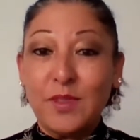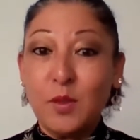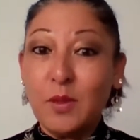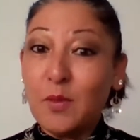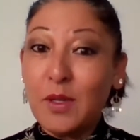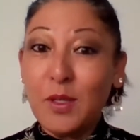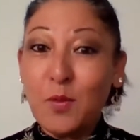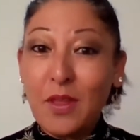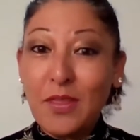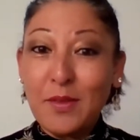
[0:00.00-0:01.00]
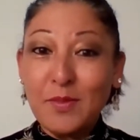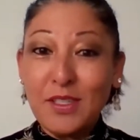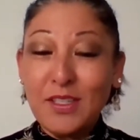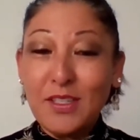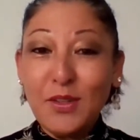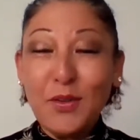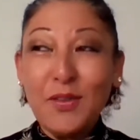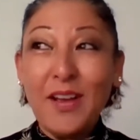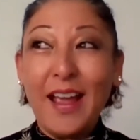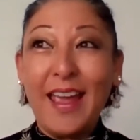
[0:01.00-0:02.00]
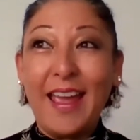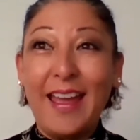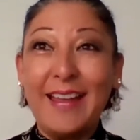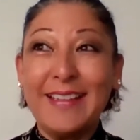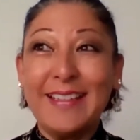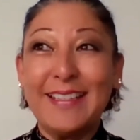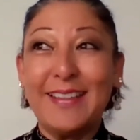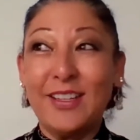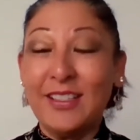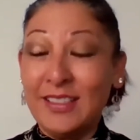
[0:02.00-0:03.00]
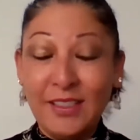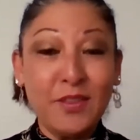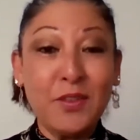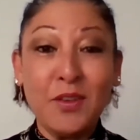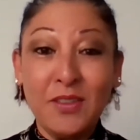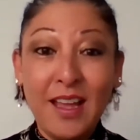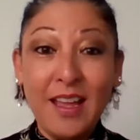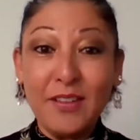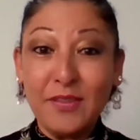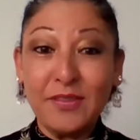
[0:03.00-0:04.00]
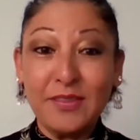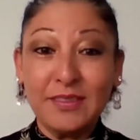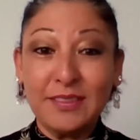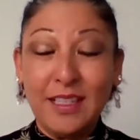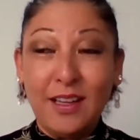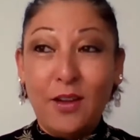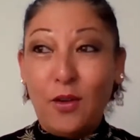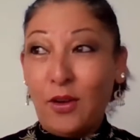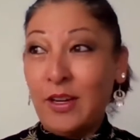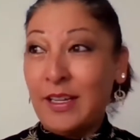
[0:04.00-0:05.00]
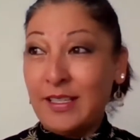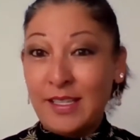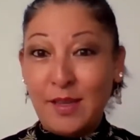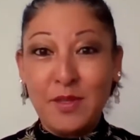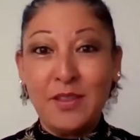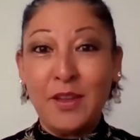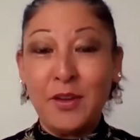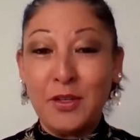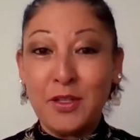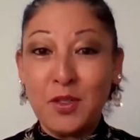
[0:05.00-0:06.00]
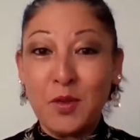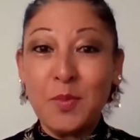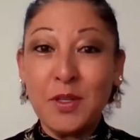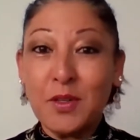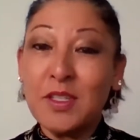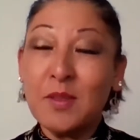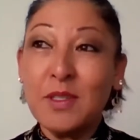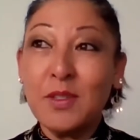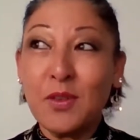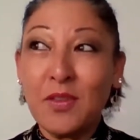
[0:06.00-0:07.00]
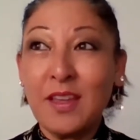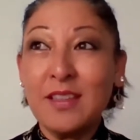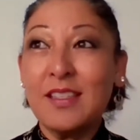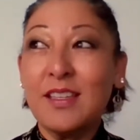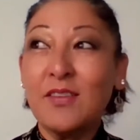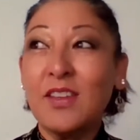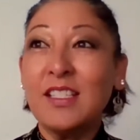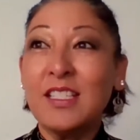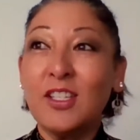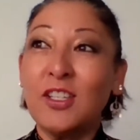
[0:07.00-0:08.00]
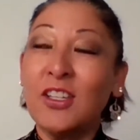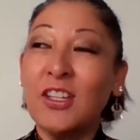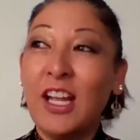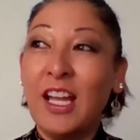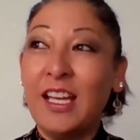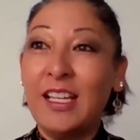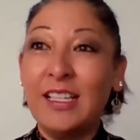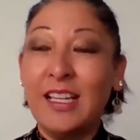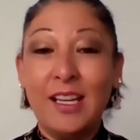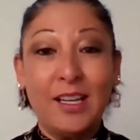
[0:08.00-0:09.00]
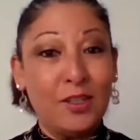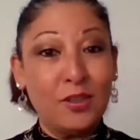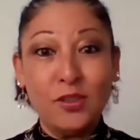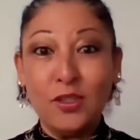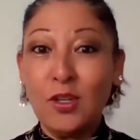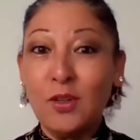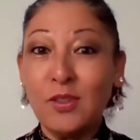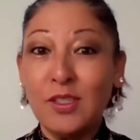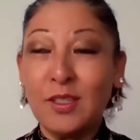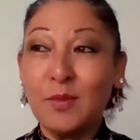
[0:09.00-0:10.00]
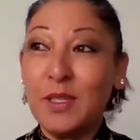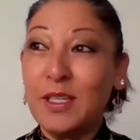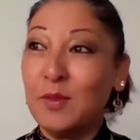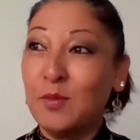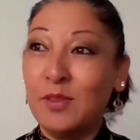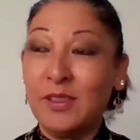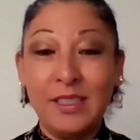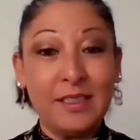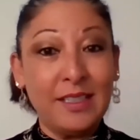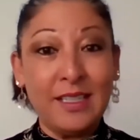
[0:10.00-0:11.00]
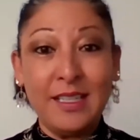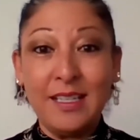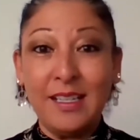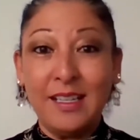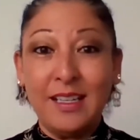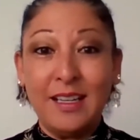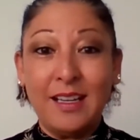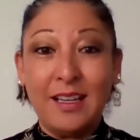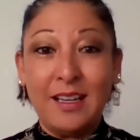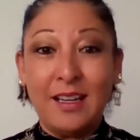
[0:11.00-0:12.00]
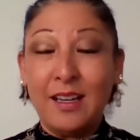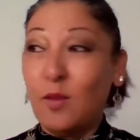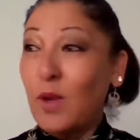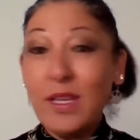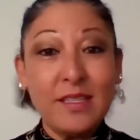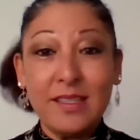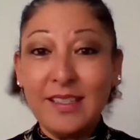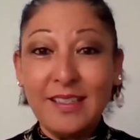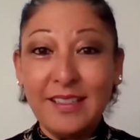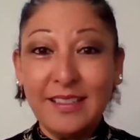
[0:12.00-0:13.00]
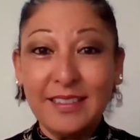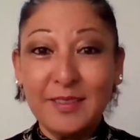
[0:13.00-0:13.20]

doing what you want them to do and they're going to live their own life. Or accepting that you're going to show up at Christmas or Thanksgiving dinner and Uncle Joe's going to be completely wasted.